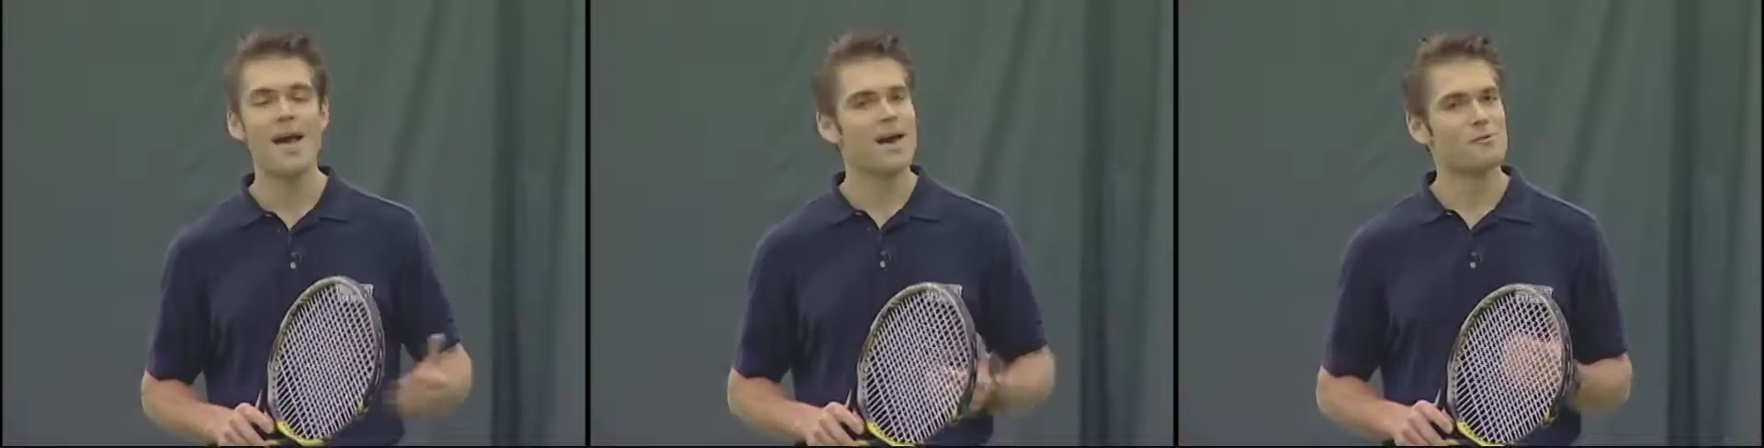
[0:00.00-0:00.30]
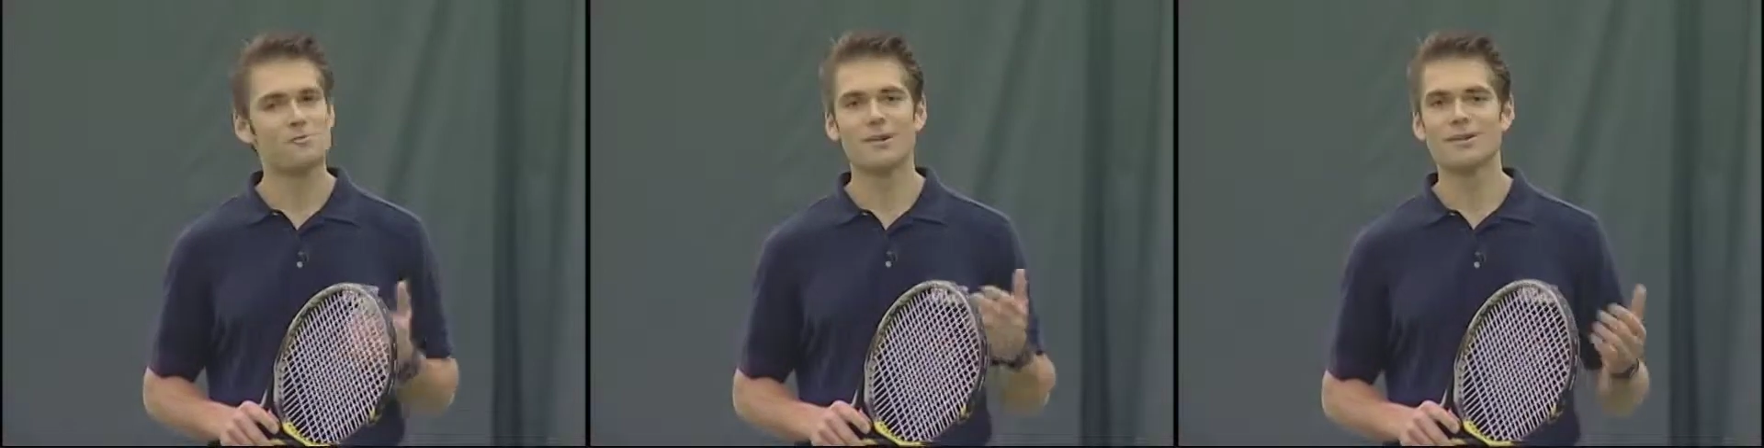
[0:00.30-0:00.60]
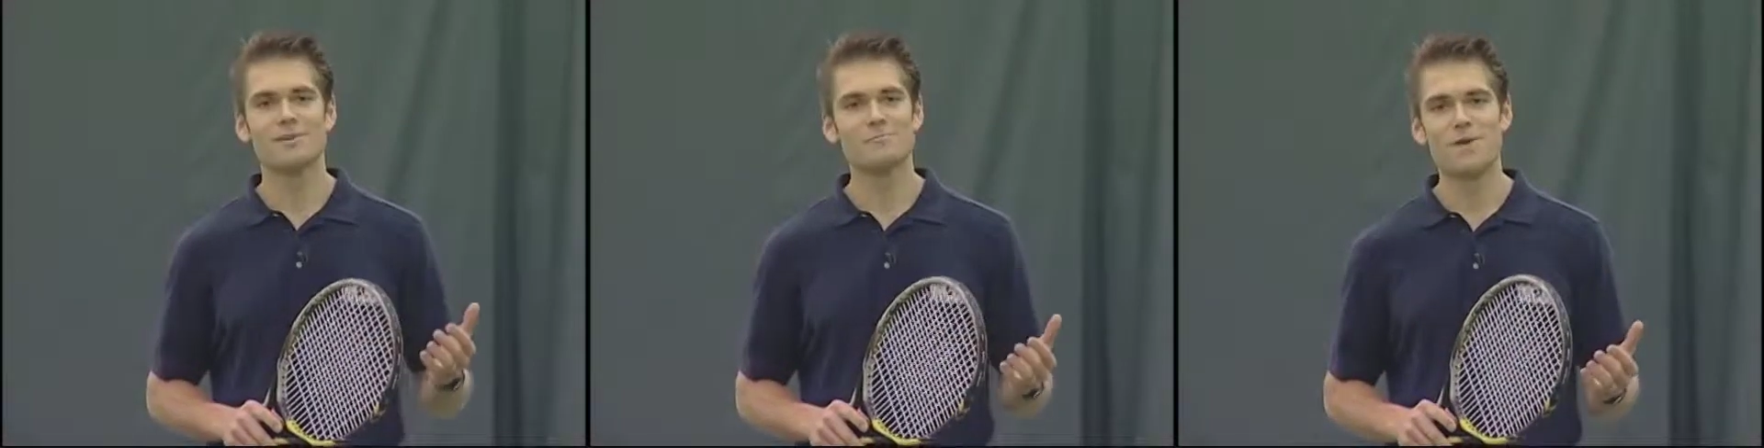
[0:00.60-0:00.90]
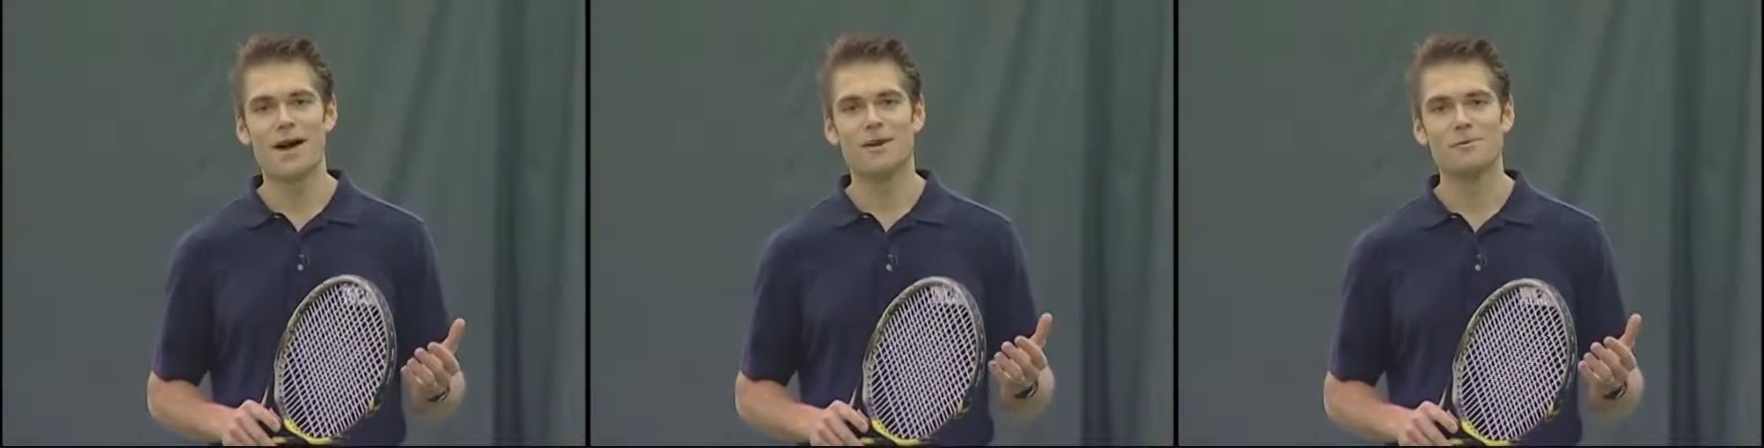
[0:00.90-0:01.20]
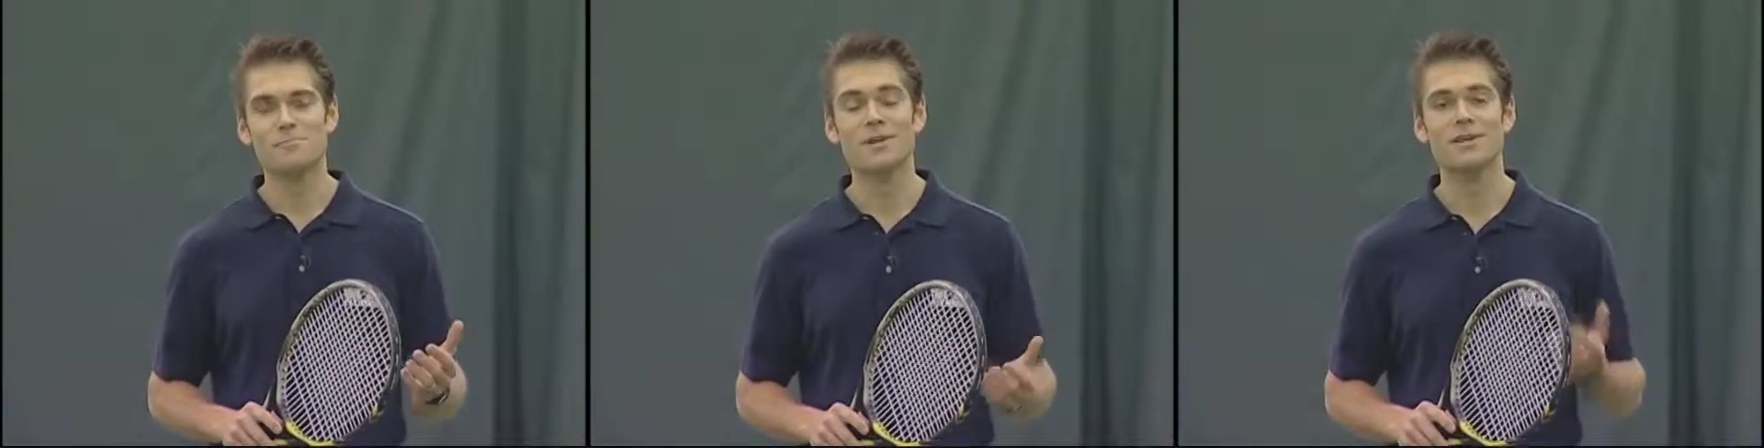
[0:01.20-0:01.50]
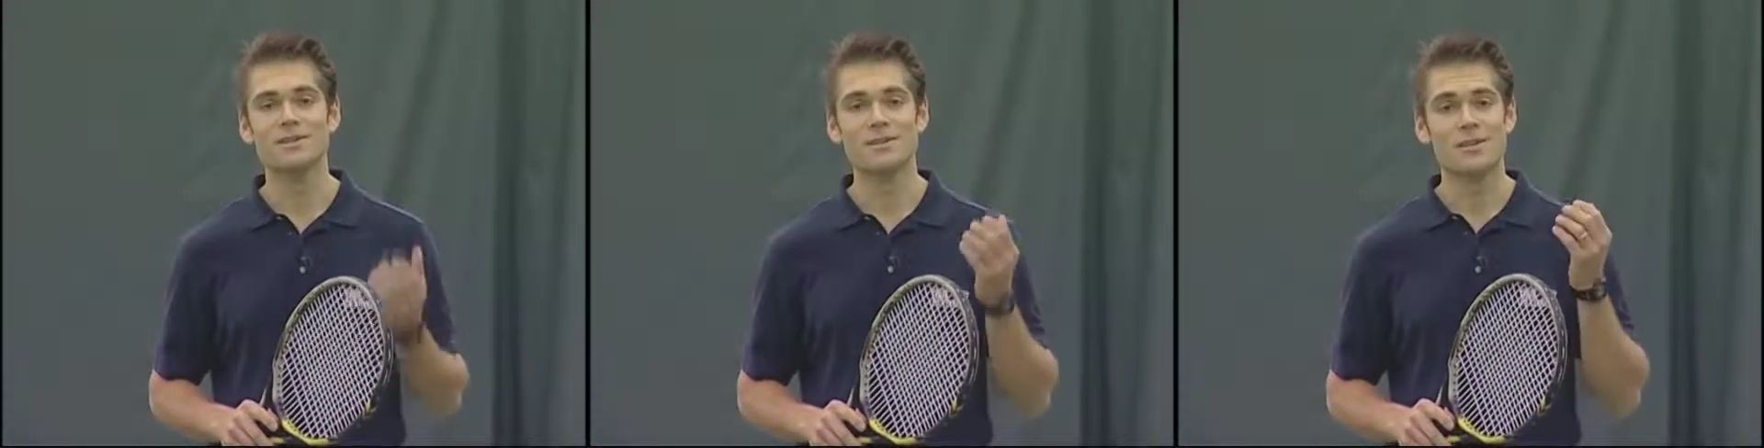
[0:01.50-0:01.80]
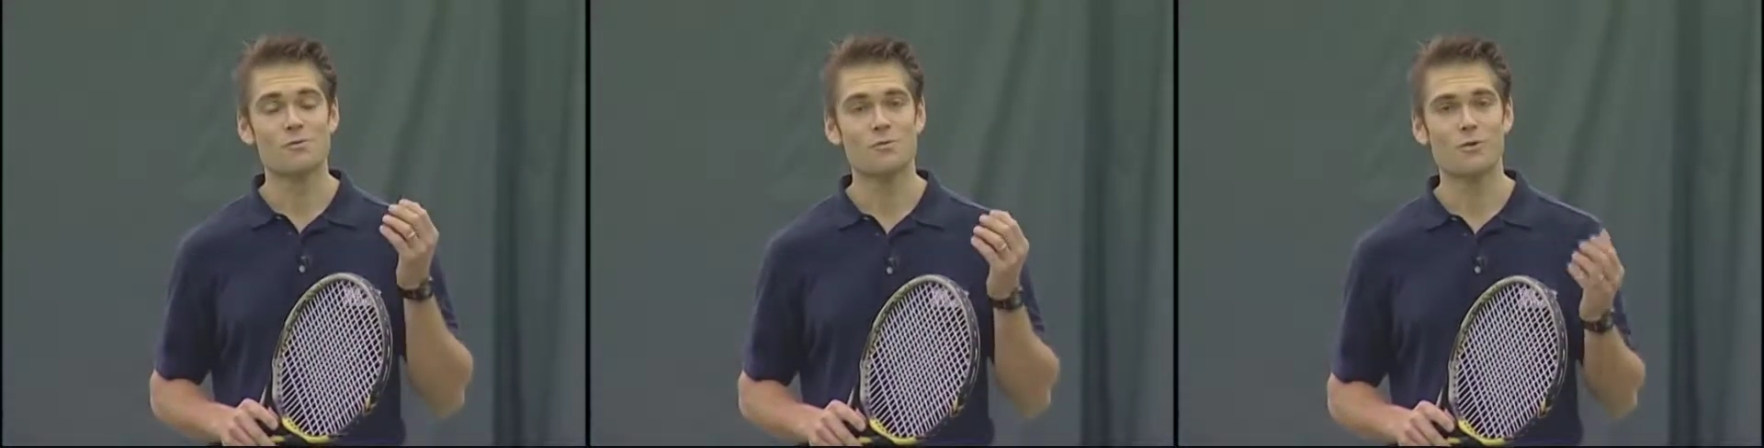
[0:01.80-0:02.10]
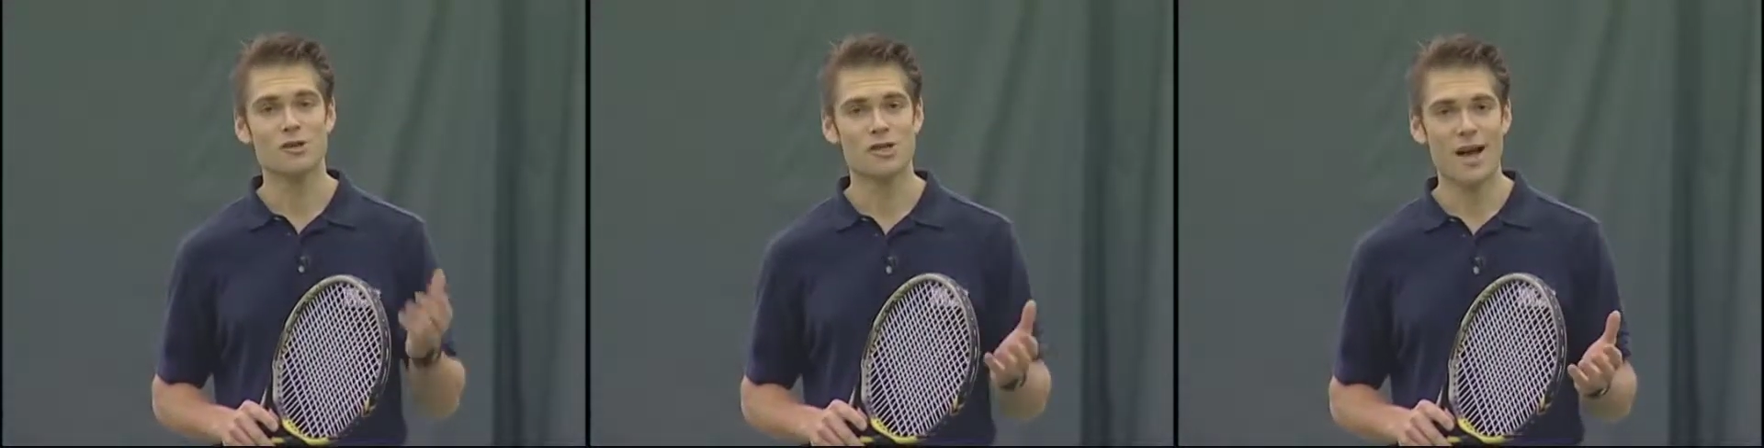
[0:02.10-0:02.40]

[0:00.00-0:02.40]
it really doesn't matter, because once